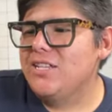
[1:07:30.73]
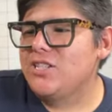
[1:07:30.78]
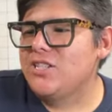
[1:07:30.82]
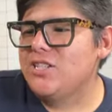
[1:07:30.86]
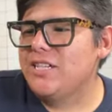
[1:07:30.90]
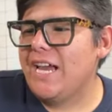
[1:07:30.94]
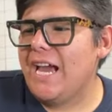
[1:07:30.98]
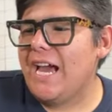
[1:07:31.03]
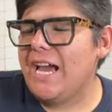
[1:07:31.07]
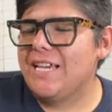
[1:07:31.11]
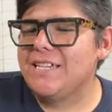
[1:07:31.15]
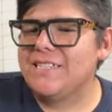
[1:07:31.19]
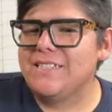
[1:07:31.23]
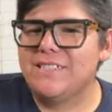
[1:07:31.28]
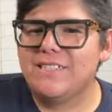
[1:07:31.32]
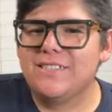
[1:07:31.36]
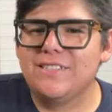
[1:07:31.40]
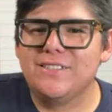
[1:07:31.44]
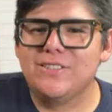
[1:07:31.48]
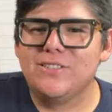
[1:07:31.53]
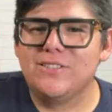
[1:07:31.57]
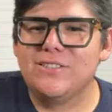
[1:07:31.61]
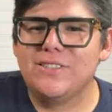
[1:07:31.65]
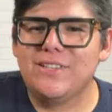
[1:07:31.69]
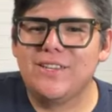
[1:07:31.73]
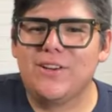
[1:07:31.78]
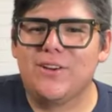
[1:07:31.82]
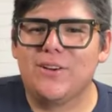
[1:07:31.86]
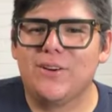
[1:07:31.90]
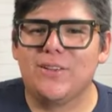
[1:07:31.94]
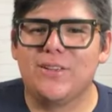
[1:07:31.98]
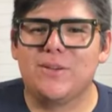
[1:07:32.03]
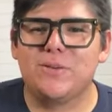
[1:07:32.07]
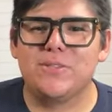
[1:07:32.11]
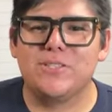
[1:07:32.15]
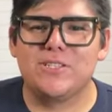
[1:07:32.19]
And she asked the
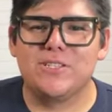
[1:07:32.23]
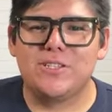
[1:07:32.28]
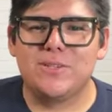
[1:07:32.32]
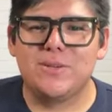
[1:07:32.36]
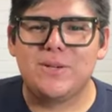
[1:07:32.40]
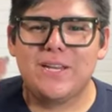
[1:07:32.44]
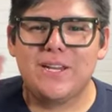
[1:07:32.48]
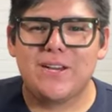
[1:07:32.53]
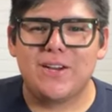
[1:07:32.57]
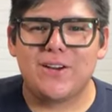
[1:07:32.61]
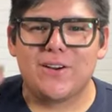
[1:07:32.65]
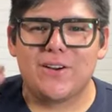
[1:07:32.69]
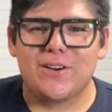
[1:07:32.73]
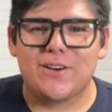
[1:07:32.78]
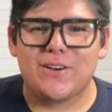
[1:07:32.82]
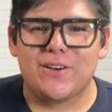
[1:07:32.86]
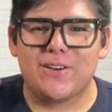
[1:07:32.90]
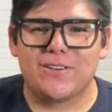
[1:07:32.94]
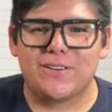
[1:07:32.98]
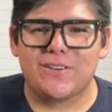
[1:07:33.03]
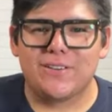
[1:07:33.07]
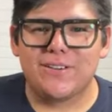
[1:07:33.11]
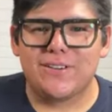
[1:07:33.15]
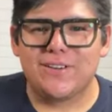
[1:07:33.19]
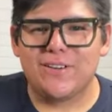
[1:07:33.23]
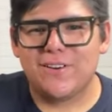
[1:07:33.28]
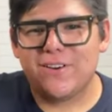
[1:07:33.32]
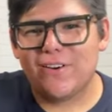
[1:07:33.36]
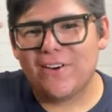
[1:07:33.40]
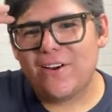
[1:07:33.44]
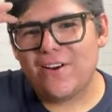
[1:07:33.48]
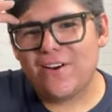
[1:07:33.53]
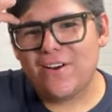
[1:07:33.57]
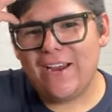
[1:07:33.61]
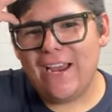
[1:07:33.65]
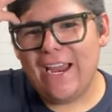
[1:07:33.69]
girl that was doing her
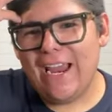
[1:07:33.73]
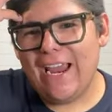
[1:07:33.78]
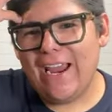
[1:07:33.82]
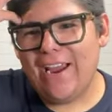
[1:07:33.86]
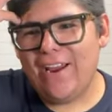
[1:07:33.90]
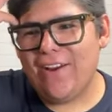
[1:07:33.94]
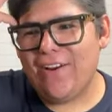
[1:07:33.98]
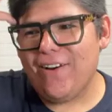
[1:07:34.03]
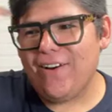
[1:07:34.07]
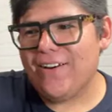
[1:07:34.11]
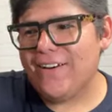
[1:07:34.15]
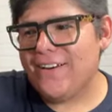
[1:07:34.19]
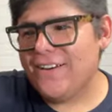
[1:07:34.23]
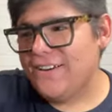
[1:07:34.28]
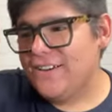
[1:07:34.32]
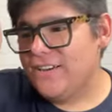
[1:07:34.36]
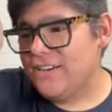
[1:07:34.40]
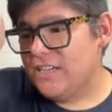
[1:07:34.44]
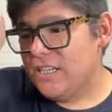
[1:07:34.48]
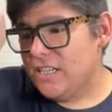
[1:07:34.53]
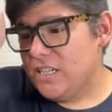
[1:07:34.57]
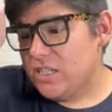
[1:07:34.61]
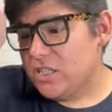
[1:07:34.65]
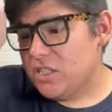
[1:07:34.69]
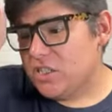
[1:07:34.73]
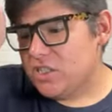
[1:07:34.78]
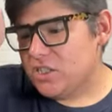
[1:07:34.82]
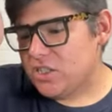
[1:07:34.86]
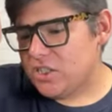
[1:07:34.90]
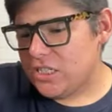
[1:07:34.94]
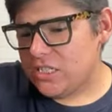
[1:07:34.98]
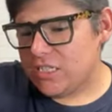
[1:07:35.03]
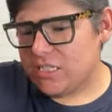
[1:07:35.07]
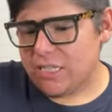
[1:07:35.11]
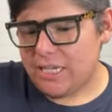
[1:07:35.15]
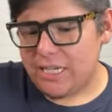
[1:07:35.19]
hair,
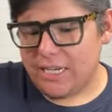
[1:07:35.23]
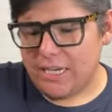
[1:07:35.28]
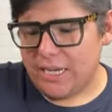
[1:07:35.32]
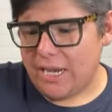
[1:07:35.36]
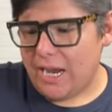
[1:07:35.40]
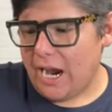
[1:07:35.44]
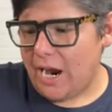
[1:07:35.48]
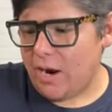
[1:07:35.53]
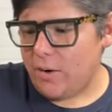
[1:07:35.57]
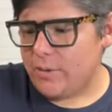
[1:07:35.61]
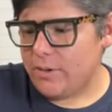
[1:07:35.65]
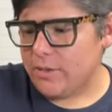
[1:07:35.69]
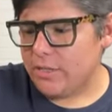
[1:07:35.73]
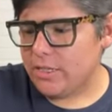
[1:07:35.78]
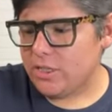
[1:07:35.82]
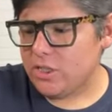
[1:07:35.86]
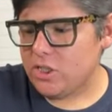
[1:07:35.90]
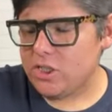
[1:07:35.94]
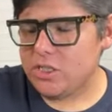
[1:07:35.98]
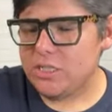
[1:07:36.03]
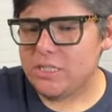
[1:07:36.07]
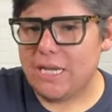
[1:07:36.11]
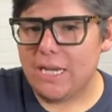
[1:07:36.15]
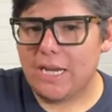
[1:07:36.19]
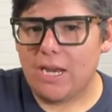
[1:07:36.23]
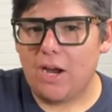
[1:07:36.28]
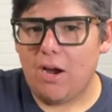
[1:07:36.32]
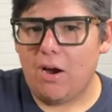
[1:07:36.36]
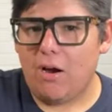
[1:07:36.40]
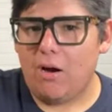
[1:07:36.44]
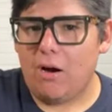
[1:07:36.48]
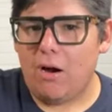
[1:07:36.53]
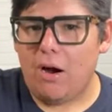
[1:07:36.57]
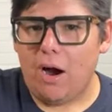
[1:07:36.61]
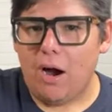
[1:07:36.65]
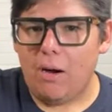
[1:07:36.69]
she's like, how are we looking? She's
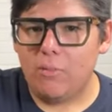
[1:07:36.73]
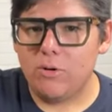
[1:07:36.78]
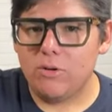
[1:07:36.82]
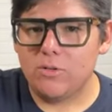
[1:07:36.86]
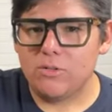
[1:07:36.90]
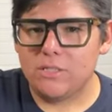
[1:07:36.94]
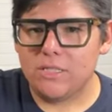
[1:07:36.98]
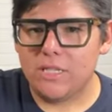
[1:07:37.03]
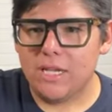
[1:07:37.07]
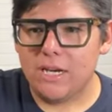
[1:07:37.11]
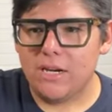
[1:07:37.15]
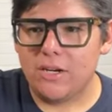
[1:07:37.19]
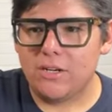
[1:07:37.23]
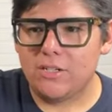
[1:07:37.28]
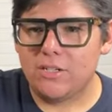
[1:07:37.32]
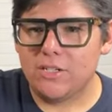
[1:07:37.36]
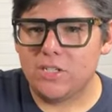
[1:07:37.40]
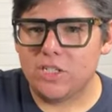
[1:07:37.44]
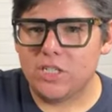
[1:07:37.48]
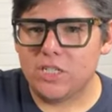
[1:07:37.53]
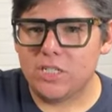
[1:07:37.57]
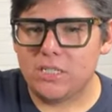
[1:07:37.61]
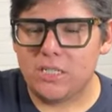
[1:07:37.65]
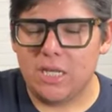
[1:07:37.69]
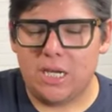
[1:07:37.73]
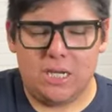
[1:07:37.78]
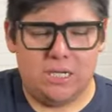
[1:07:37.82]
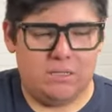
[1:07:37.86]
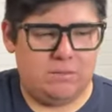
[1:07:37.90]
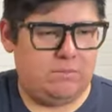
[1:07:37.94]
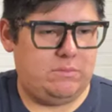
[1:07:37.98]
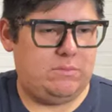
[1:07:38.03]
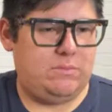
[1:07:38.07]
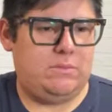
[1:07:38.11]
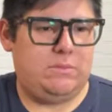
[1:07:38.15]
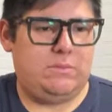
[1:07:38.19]
like, almost there. And she's
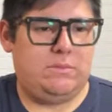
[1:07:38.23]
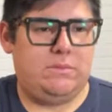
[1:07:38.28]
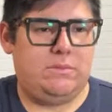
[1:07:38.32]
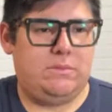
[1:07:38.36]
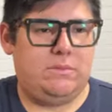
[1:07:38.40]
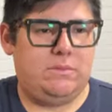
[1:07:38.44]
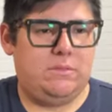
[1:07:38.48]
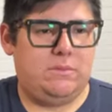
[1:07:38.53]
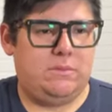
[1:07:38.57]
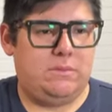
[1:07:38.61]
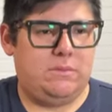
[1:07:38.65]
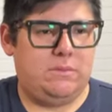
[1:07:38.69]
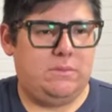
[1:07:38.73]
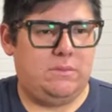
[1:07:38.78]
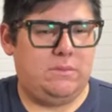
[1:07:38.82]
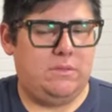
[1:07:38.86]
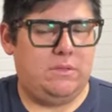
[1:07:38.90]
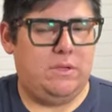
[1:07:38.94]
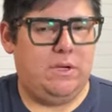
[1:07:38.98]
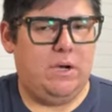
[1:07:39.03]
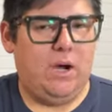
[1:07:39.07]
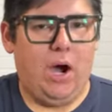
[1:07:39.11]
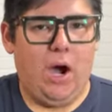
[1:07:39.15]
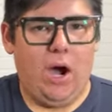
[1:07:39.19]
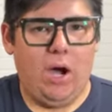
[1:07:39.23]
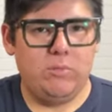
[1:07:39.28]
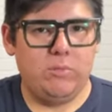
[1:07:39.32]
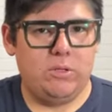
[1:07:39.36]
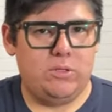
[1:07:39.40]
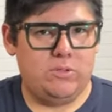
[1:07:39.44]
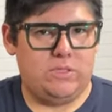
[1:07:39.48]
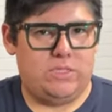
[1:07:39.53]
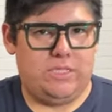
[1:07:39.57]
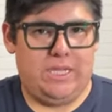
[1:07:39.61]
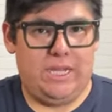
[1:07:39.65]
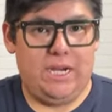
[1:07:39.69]
like,
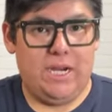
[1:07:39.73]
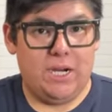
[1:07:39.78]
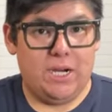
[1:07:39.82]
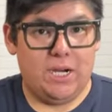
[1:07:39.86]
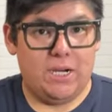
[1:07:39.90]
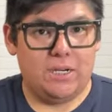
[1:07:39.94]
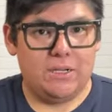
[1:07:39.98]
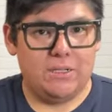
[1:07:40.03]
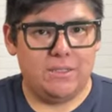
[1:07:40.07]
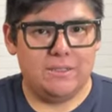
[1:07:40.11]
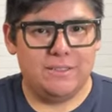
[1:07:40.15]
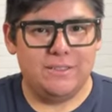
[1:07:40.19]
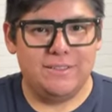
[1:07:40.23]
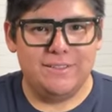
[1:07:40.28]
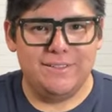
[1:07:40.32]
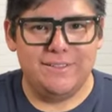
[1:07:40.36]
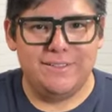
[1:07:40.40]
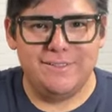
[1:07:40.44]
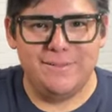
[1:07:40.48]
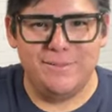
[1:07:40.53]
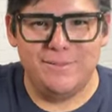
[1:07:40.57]
almost there?